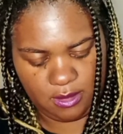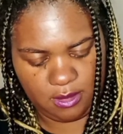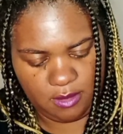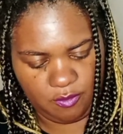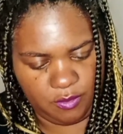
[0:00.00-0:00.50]

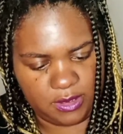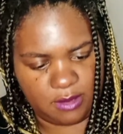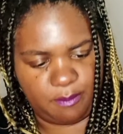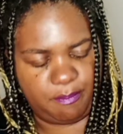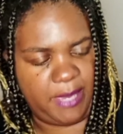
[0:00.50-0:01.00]
with the
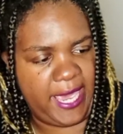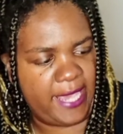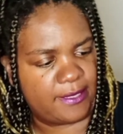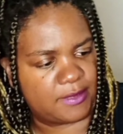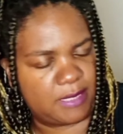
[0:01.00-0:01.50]

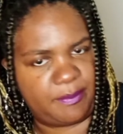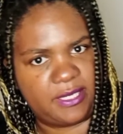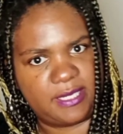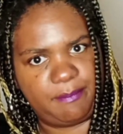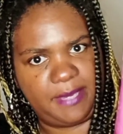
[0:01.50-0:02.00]

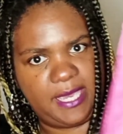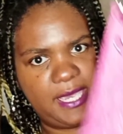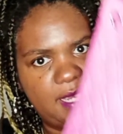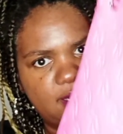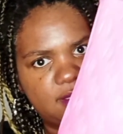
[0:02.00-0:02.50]
bucket bag,
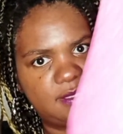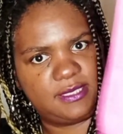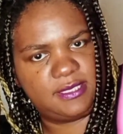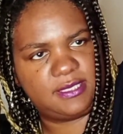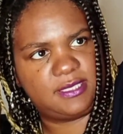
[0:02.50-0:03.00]

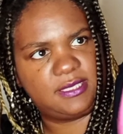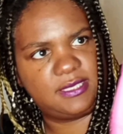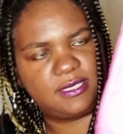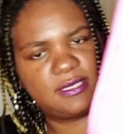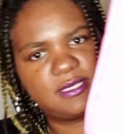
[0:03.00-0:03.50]
this
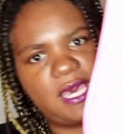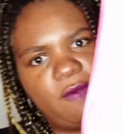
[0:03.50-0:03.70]
is how it